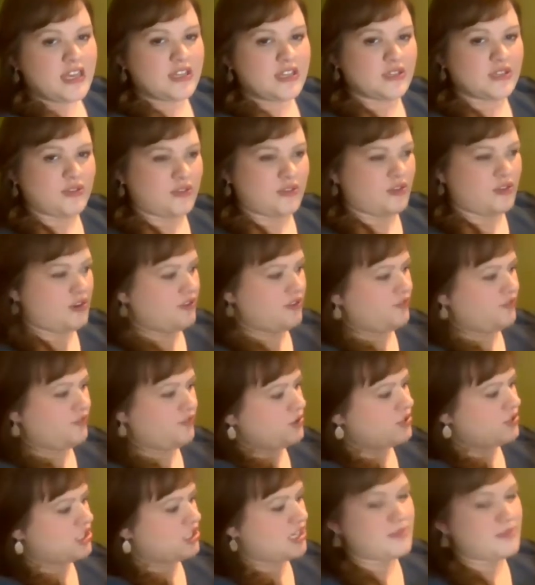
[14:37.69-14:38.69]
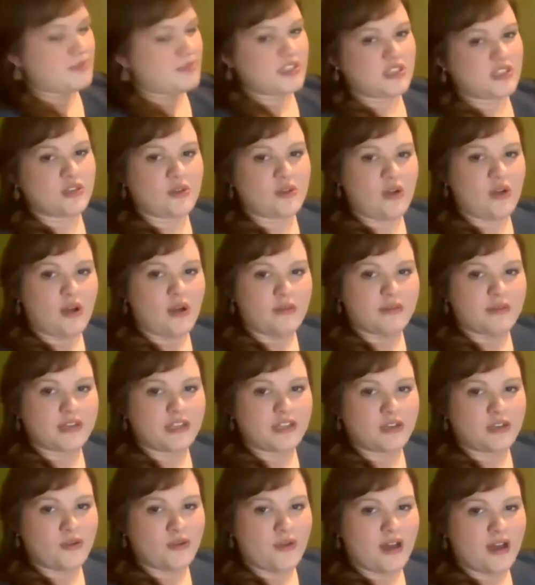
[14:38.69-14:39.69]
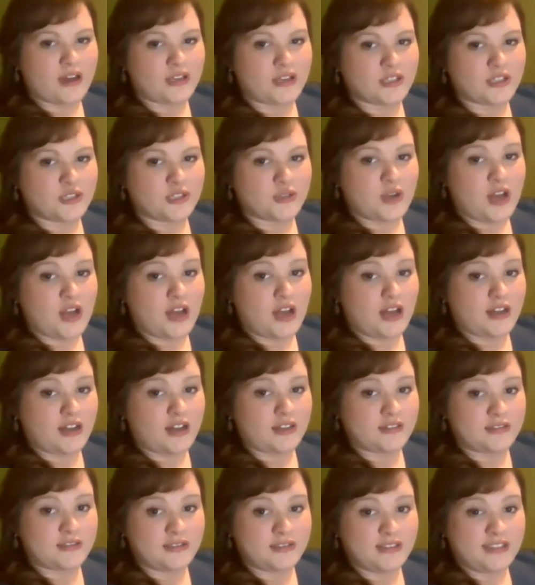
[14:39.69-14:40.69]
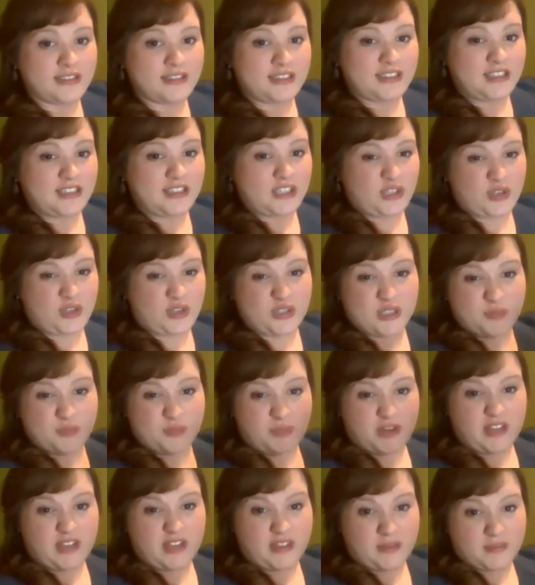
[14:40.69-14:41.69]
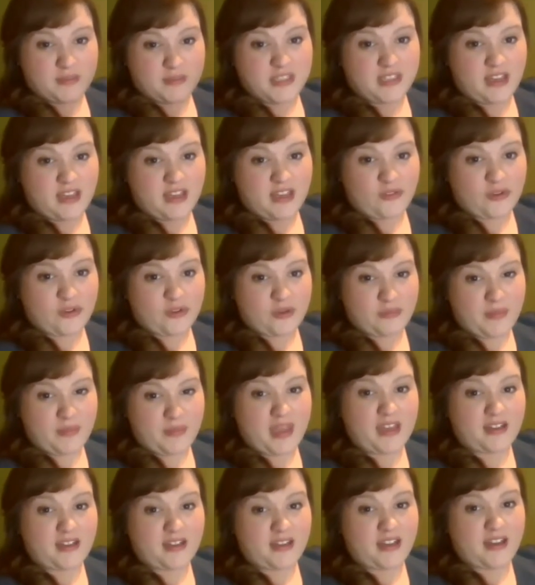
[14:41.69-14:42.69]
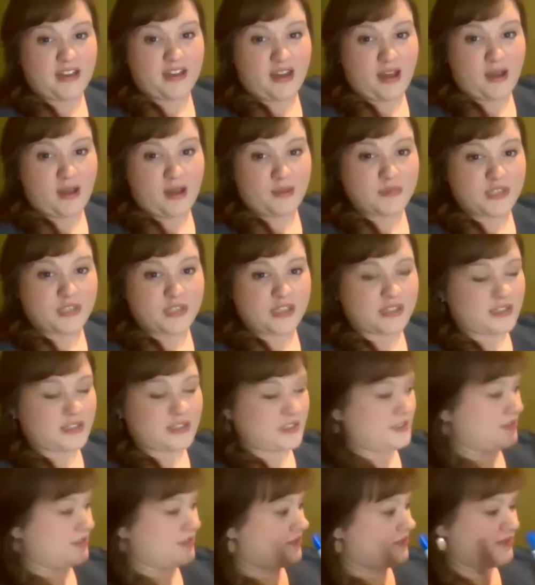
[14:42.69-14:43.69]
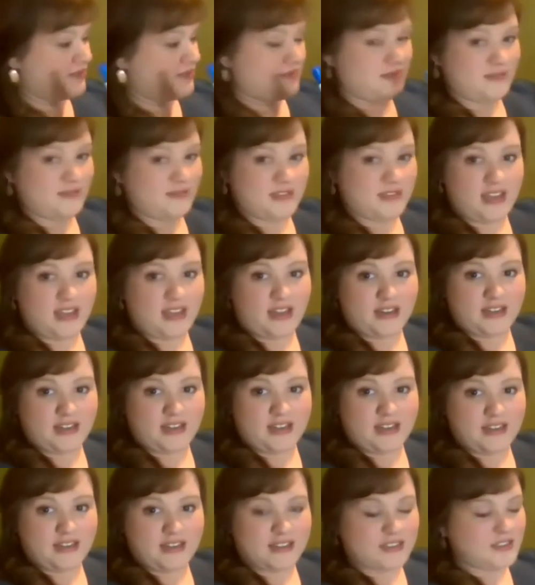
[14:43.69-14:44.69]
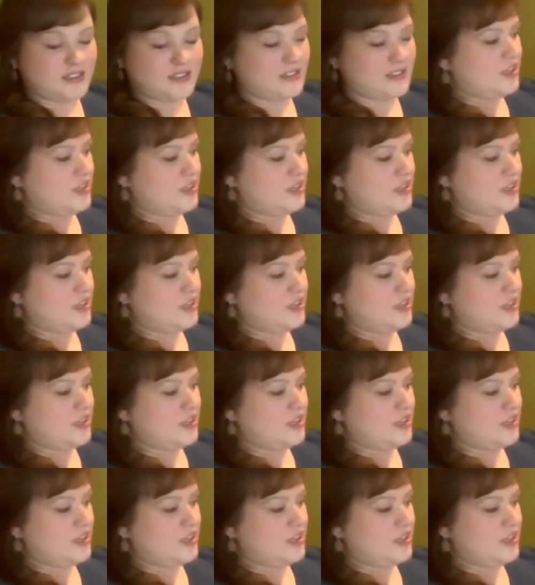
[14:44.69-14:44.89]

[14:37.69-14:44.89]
So there are a few shapes that you already know how to draw. You're just putting them together to make an object. Isn't that neat?